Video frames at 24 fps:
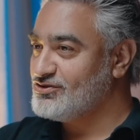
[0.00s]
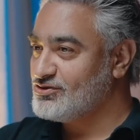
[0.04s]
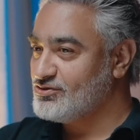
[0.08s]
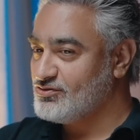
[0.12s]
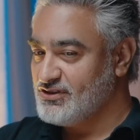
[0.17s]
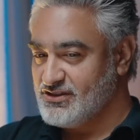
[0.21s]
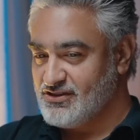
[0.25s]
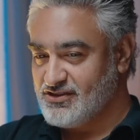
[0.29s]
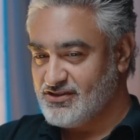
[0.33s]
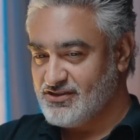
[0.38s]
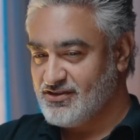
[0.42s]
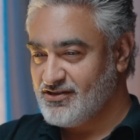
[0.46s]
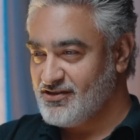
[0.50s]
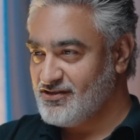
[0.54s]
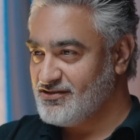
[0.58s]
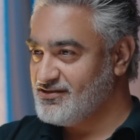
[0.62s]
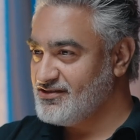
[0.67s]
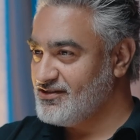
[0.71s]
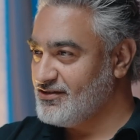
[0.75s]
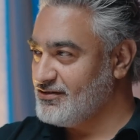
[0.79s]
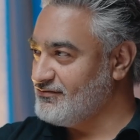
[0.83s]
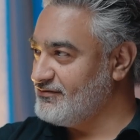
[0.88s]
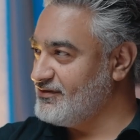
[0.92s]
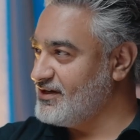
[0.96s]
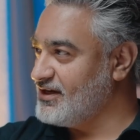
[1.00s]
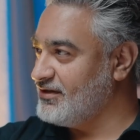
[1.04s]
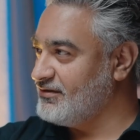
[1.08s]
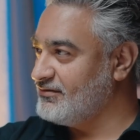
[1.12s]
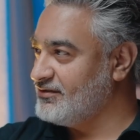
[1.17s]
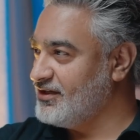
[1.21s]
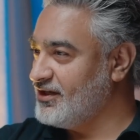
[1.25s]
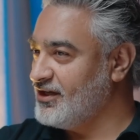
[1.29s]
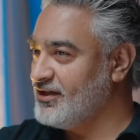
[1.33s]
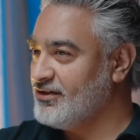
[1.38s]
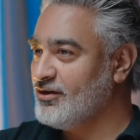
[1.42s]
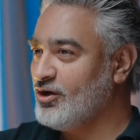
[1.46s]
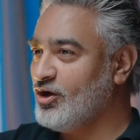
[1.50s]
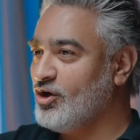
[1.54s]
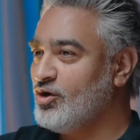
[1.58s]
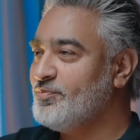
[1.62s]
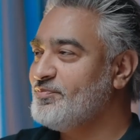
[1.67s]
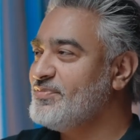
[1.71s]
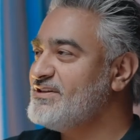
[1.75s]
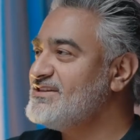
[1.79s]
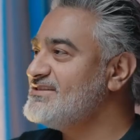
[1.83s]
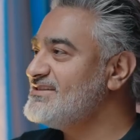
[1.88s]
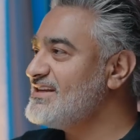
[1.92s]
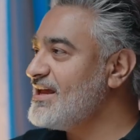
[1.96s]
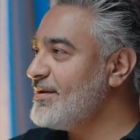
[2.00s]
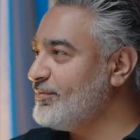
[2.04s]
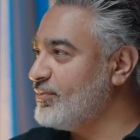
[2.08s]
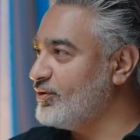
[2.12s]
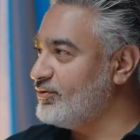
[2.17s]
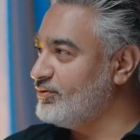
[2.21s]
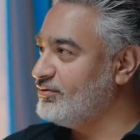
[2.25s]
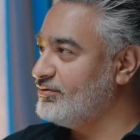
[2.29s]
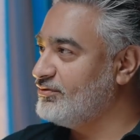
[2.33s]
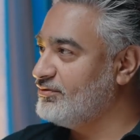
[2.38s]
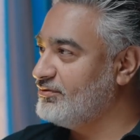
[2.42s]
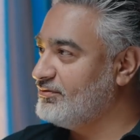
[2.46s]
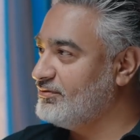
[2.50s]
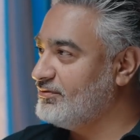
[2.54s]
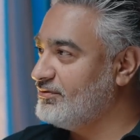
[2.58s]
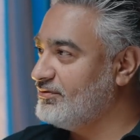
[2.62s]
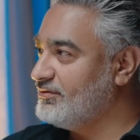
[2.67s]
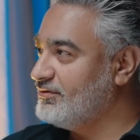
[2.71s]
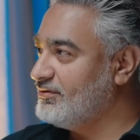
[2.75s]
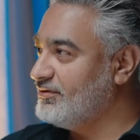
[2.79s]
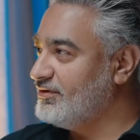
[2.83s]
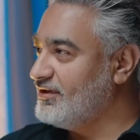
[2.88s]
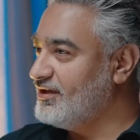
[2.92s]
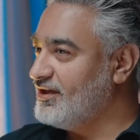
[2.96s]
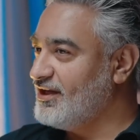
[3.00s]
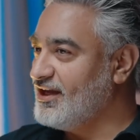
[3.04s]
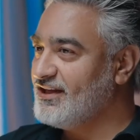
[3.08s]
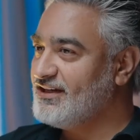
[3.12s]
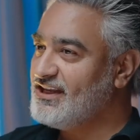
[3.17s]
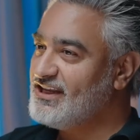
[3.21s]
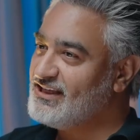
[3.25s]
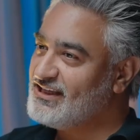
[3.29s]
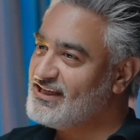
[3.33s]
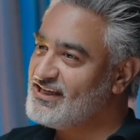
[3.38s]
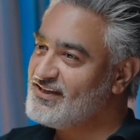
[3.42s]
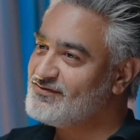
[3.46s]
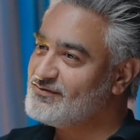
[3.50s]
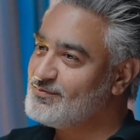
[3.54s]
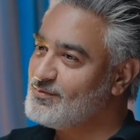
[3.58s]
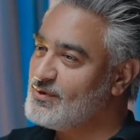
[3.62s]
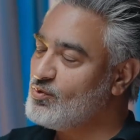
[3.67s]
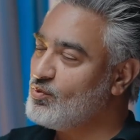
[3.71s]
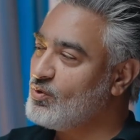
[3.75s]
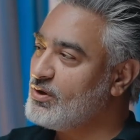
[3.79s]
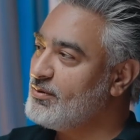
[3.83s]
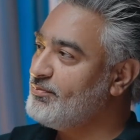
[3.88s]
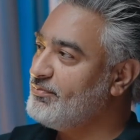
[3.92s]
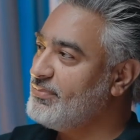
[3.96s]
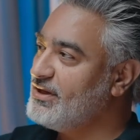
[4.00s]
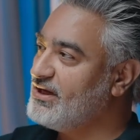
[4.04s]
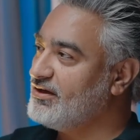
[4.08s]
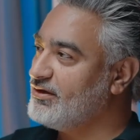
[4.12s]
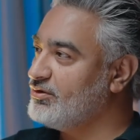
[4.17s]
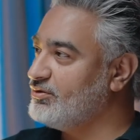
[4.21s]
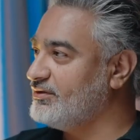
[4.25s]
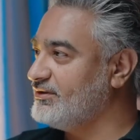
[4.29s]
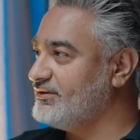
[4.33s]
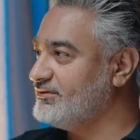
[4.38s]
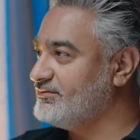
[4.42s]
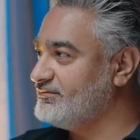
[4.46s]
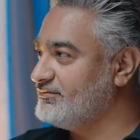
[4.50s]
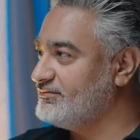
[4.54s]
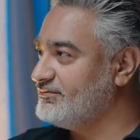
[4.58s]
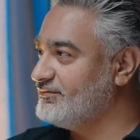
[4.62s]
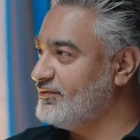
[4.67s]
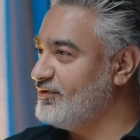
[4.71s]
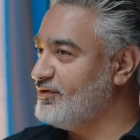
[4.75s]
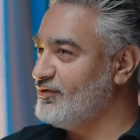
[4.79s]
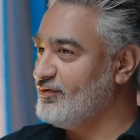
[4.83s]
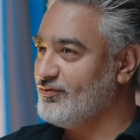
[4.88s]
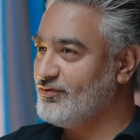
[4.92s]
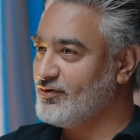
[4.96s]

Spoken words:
screen, turns it around, and opens Zappo. And he gives me 1 Bitcoin